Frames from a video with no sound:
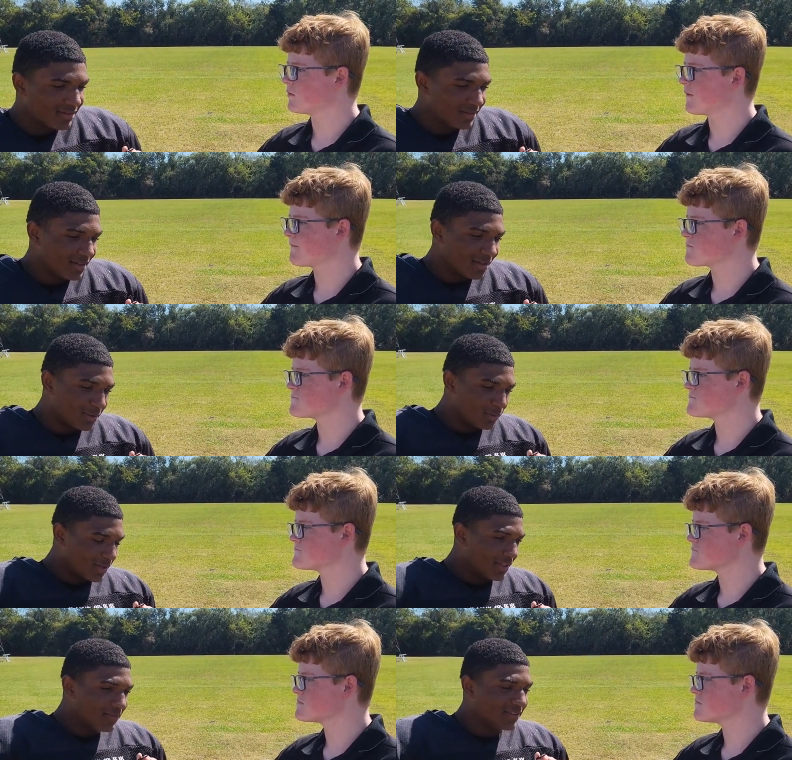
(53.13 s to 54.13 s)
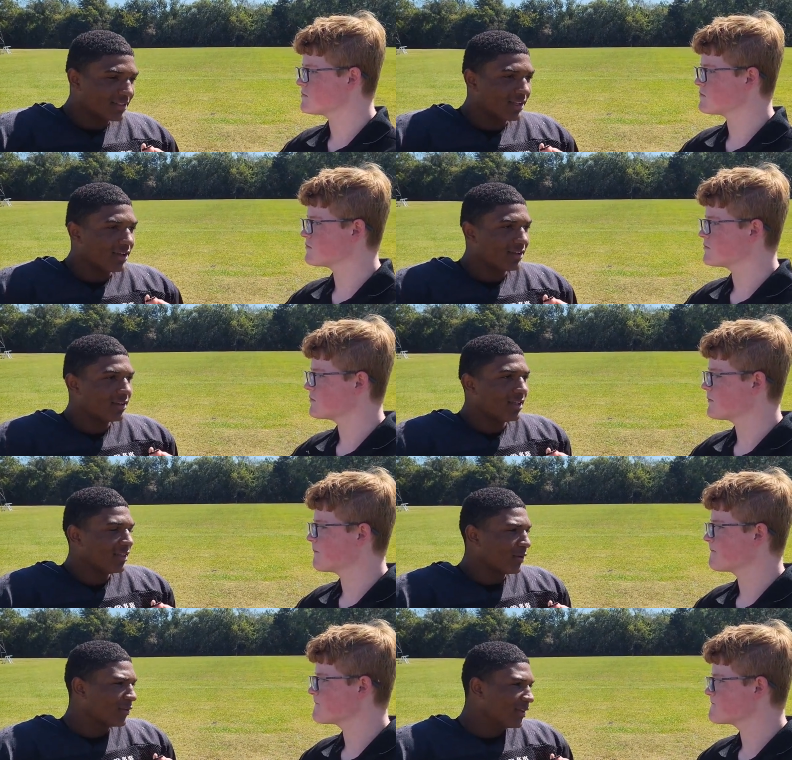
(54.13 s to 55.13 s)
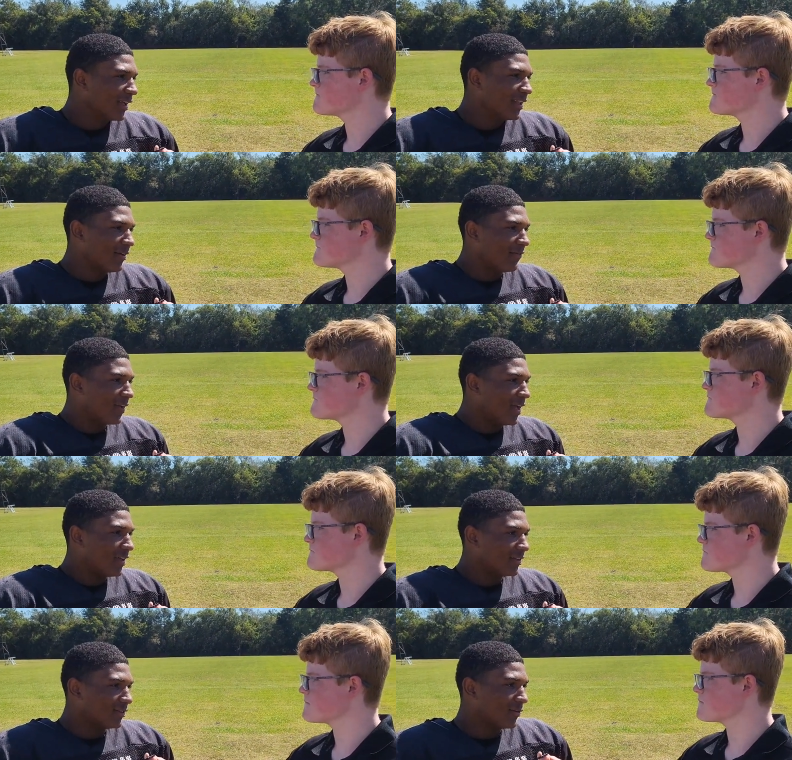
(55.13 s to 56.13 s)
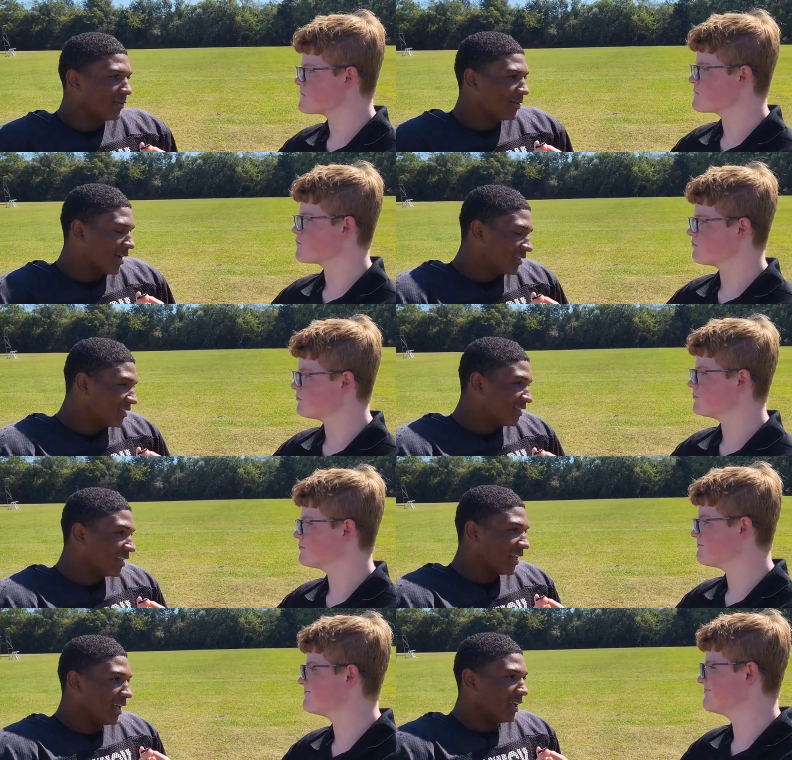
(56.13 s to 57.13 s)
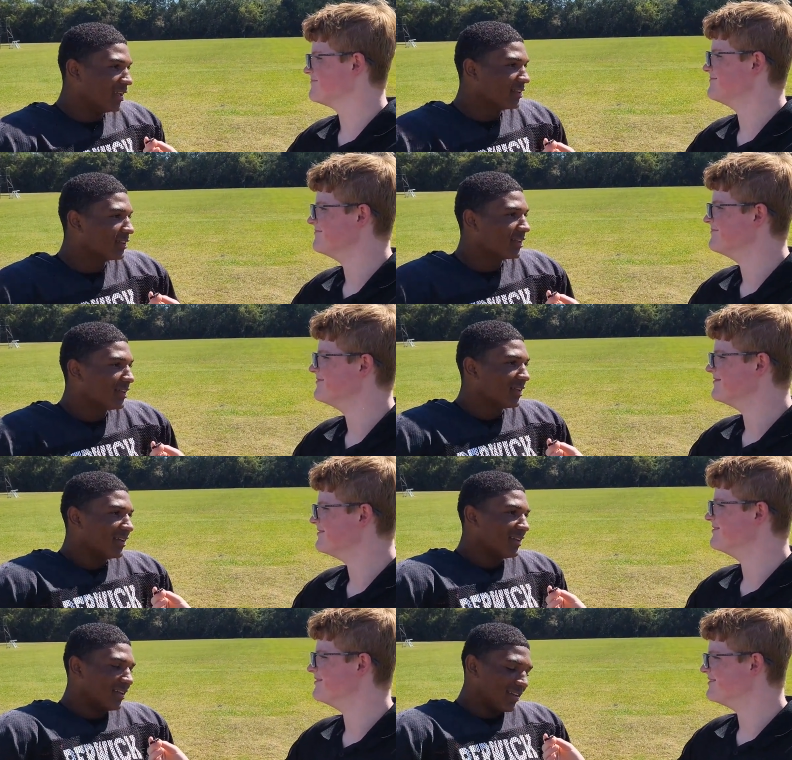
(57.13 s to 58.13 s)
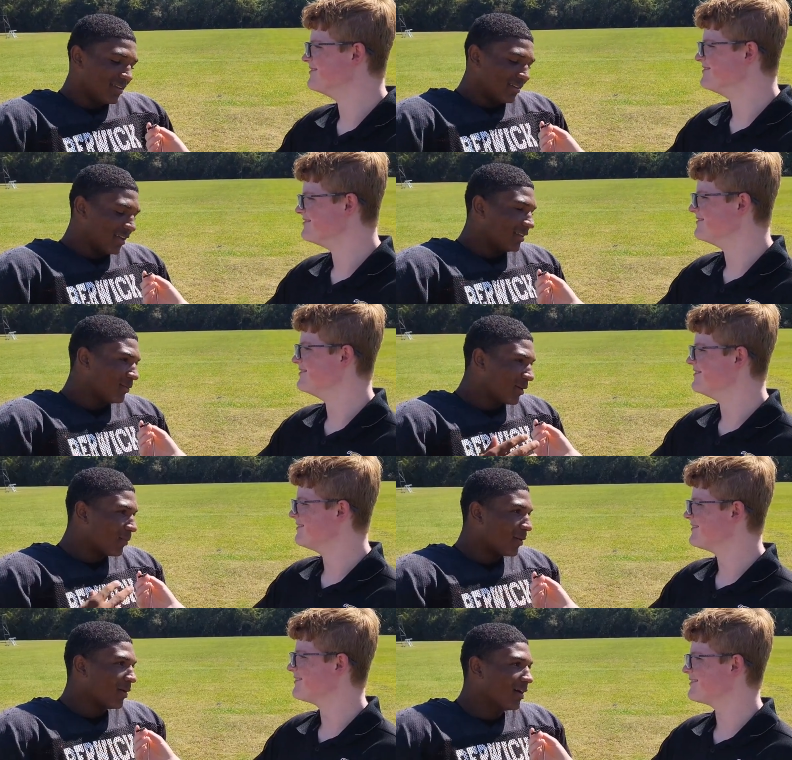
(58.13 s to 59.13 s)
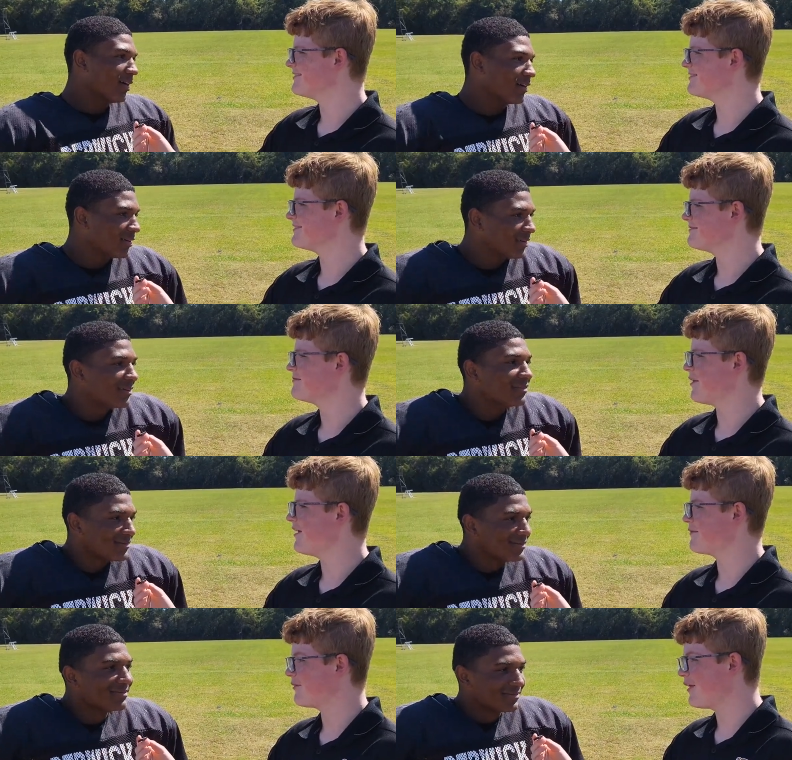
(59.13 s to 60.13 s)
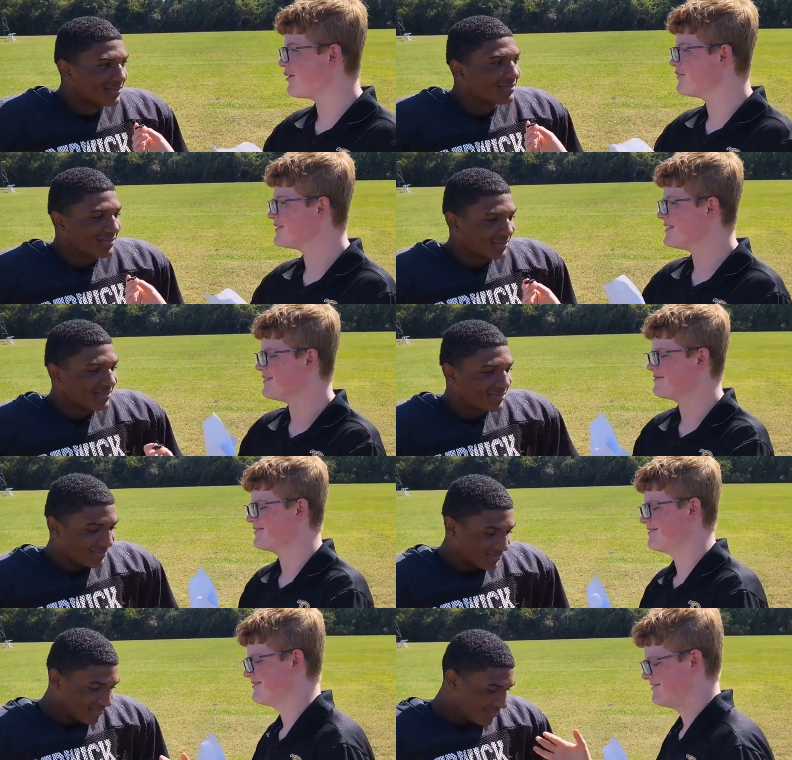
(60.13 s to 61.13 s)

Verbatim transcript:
Speaker 1: Uh, with the defensive line, they're really not that fast. So I just set the edge and let them come up behind. All right. Thank you for your time.